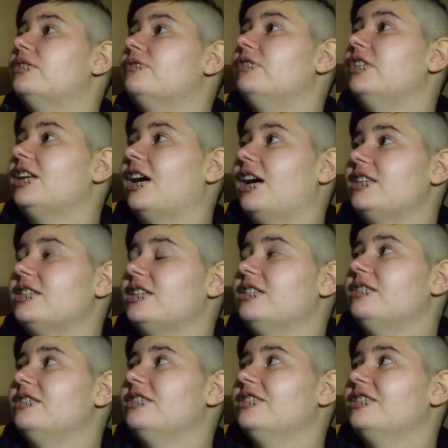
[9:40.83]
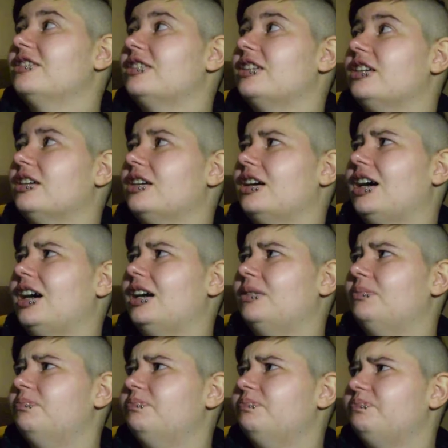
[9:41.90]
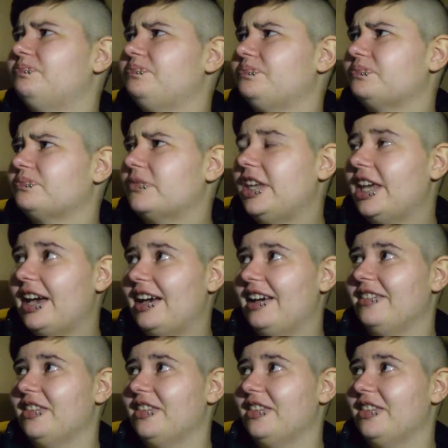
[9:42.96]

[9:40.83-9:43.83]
realising, yeah,